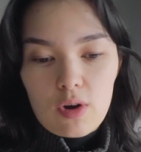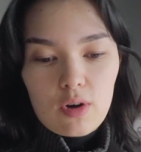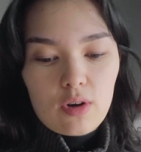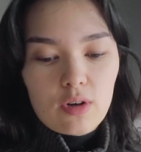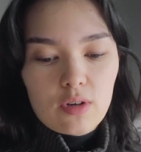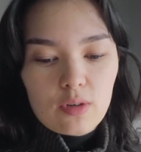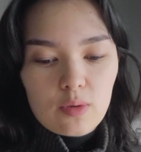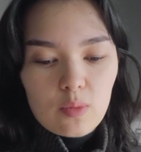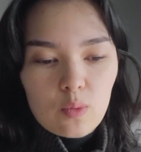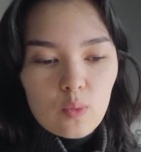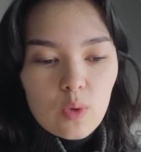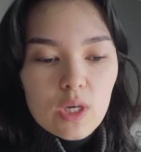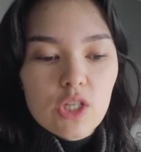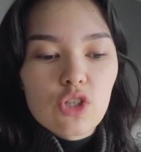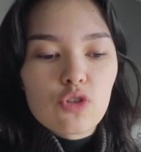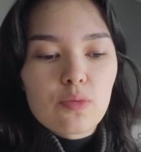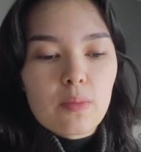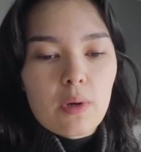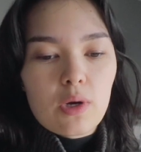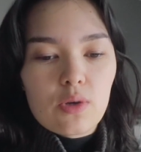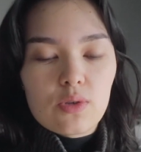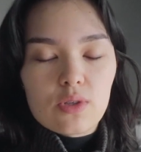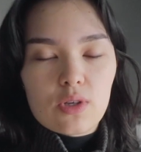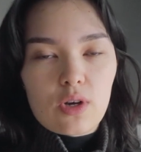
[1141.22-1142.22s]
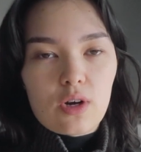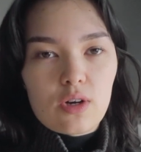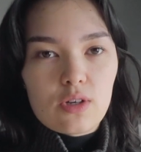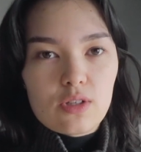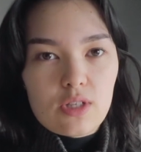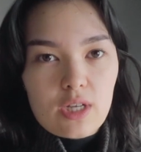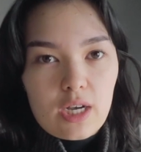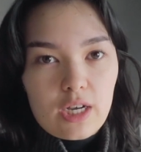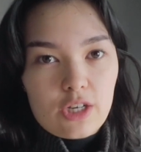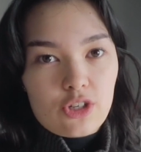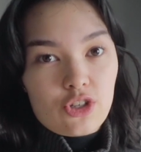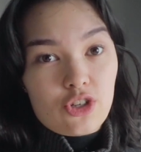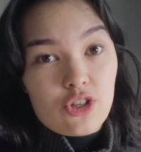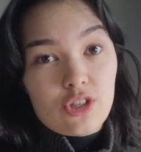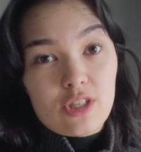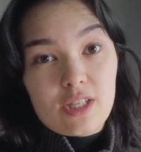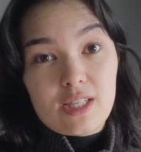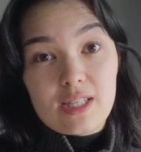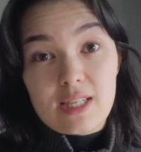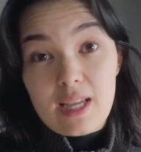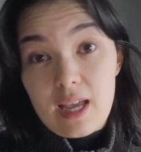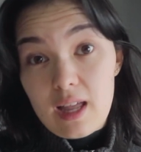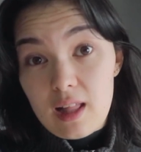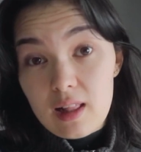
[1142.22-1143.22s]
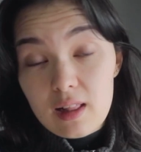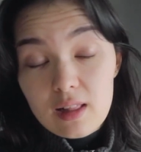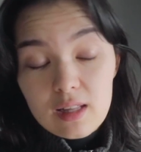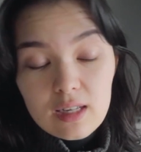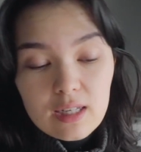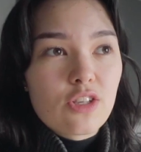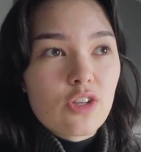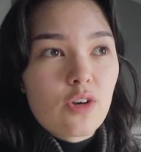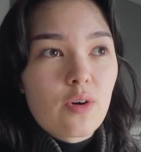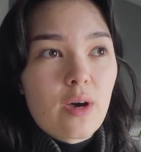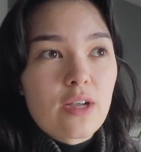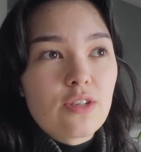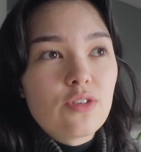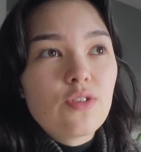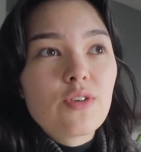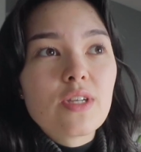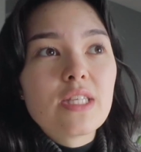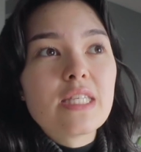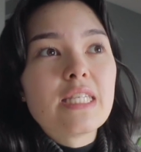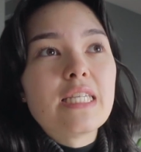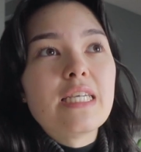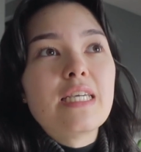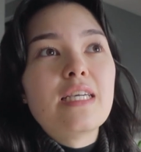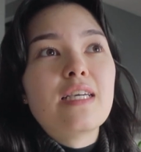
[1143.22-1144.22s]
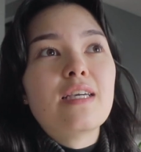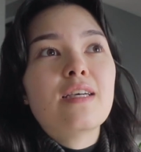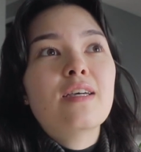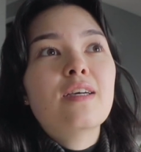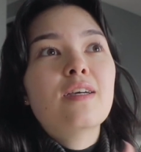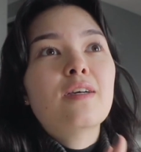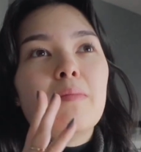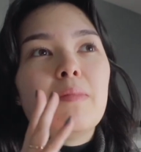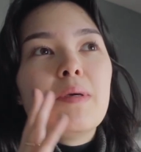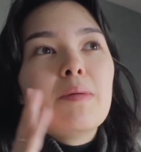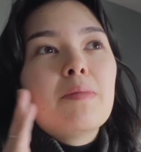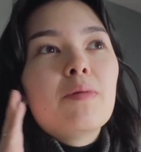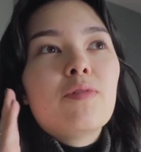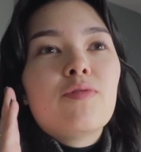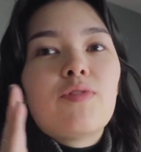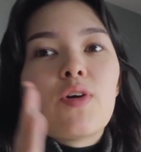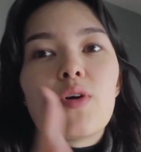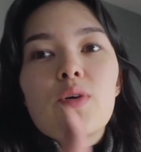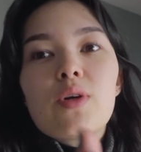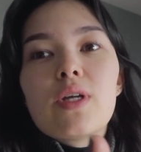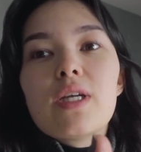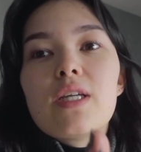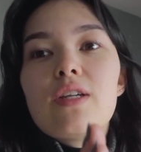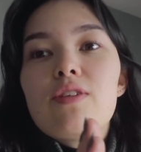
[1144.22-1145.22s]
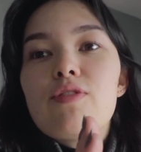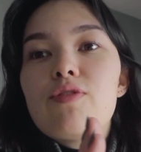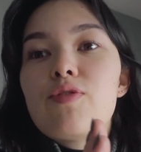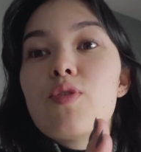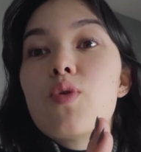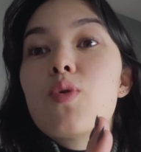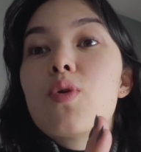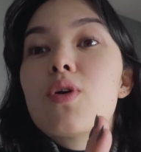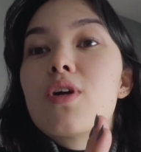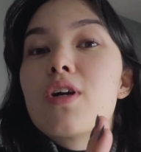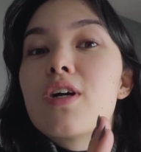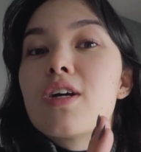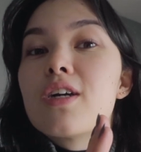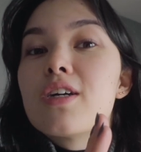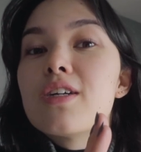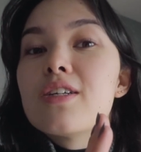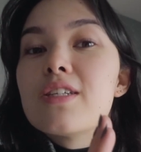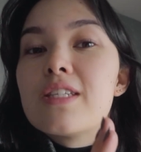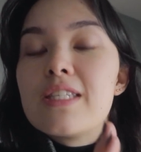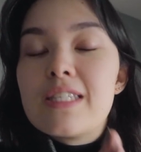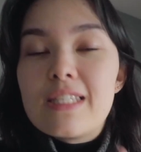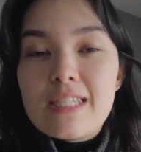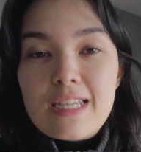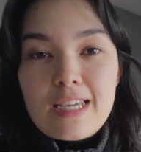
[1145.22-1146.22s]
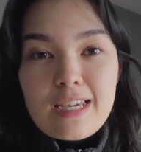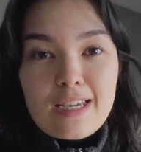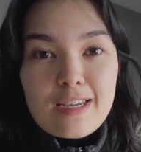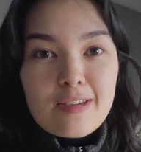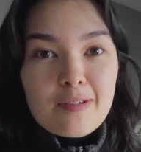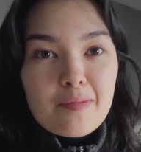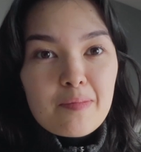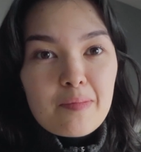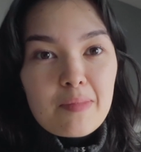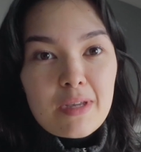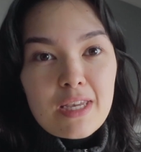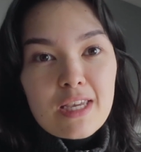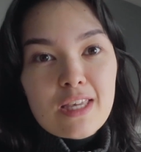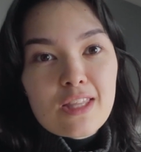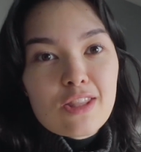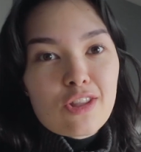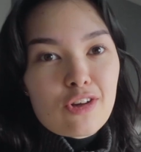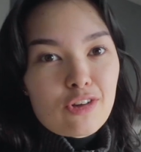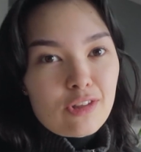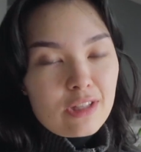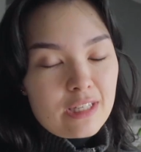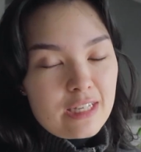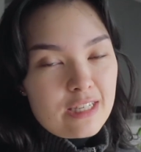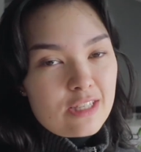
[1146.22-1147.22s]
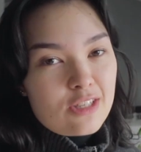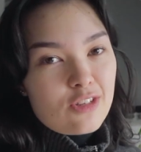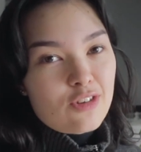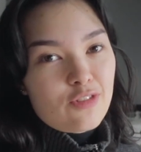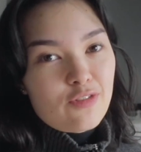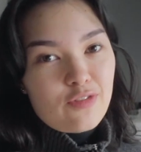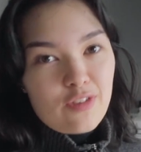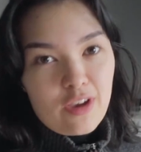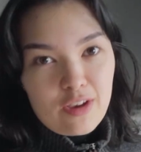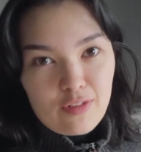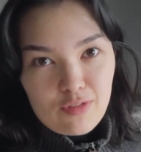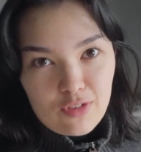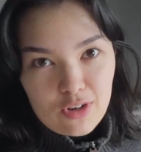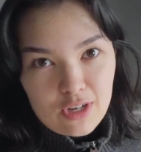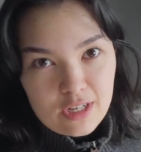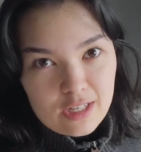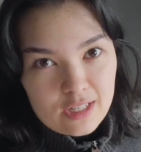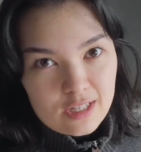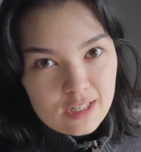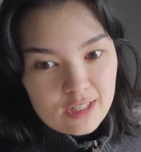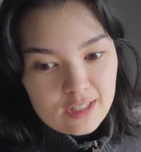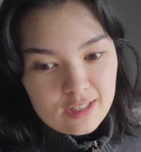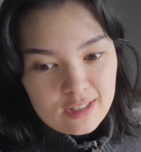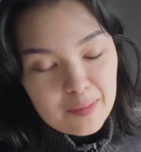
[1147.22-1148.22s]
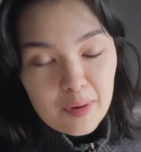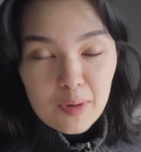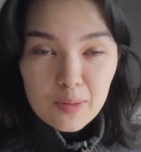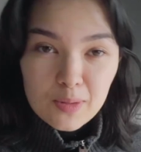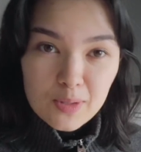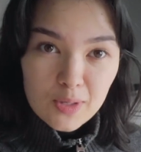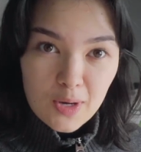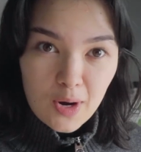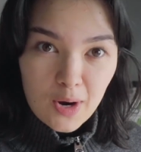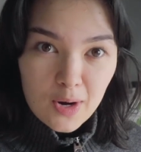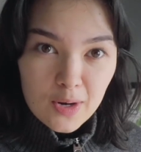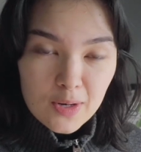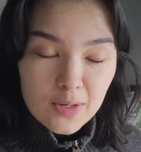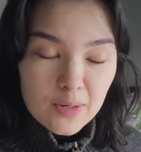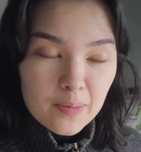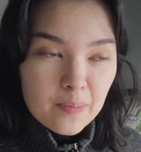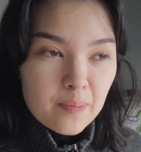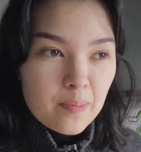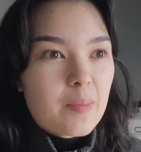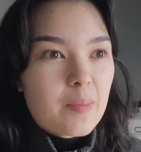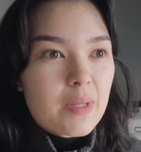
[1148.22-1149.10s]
on which postcards I should sell. So as you can see, people voted for C being their least favorite postcard.